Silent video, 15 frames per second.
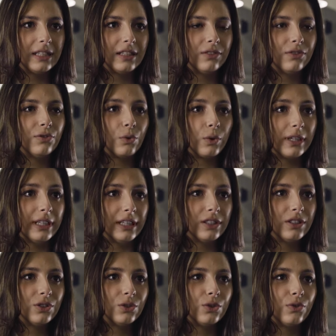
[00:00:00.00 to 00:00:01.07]
in 4
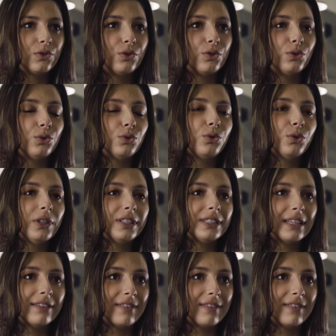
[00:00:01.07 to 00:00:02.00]
years. So if you do 2 years at